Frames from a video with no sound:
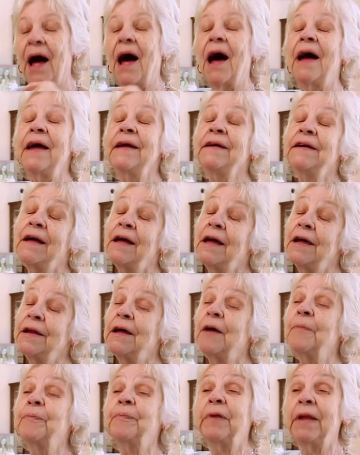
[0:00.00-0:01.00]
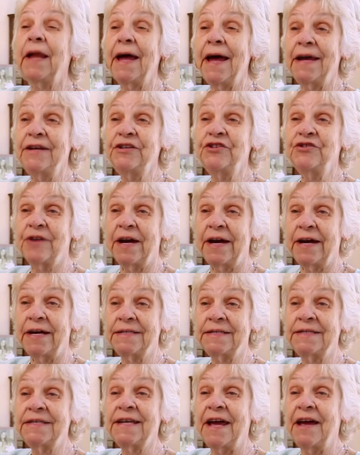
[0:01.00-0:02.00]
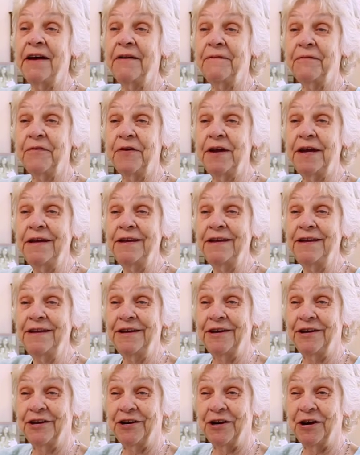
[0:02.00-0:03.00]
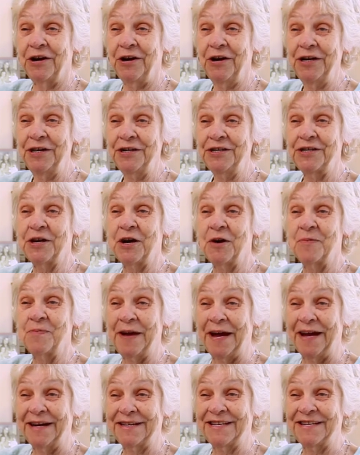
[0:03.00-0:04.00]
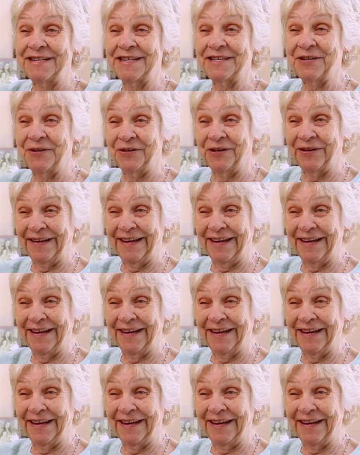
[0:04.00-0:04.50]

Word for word: I got a plaid dress every year to go back to school